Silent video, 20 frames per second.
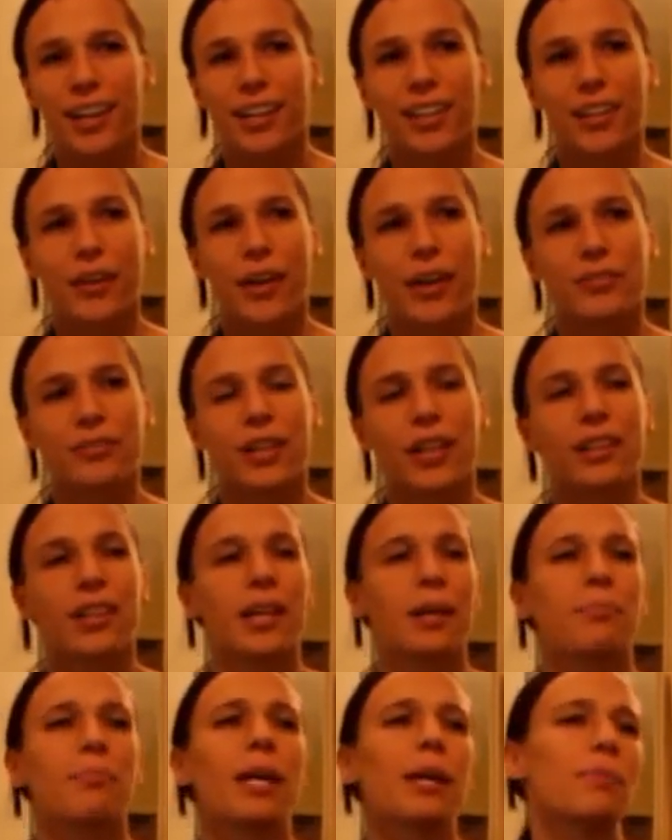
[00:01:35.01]
You know, I felt
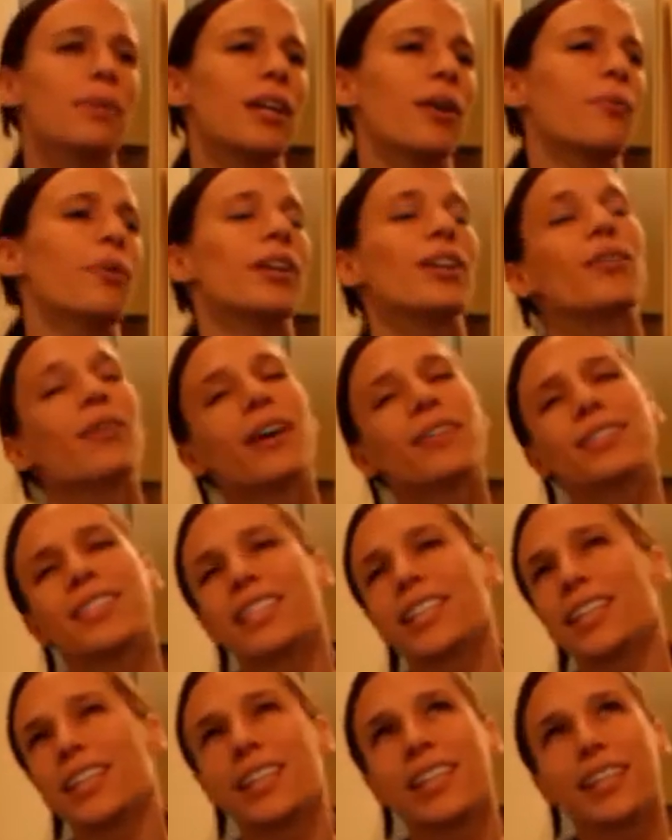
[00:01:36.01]
like maybe I want to go out
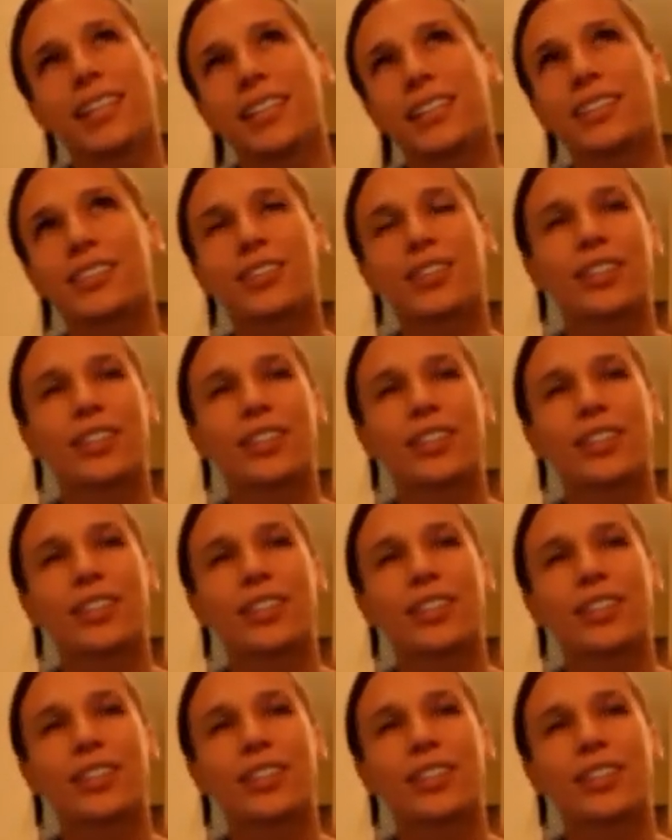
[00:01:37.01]
to eat,